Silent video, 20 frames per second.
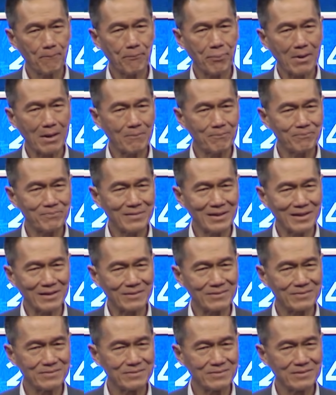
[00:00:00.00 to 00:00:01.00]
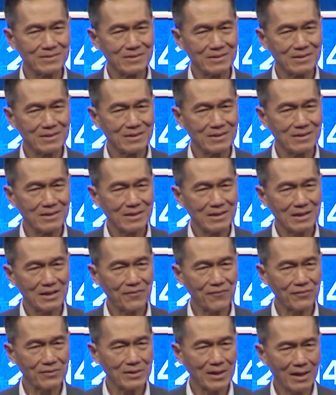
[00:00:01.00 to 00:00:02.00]
Prompting.
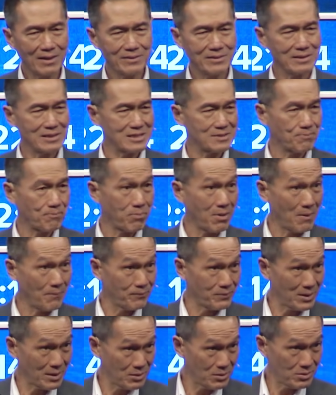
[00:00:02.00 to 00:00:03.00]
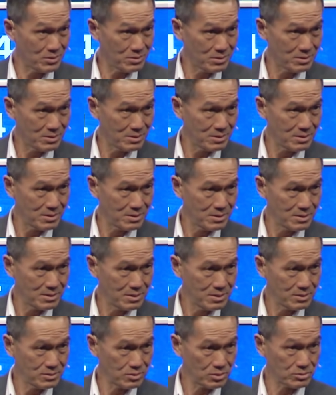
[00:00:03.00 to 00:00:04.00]
If God is prompting you
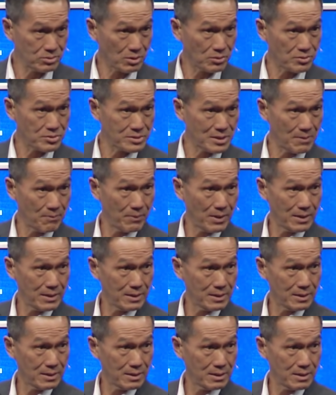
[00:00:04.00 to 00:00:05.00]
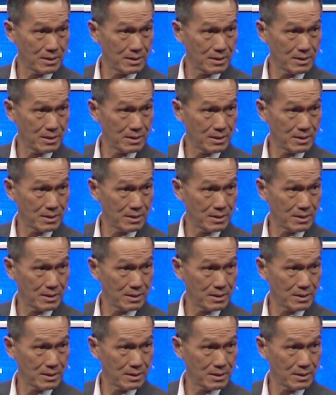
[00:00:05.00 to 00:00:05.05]
to talk to somebody,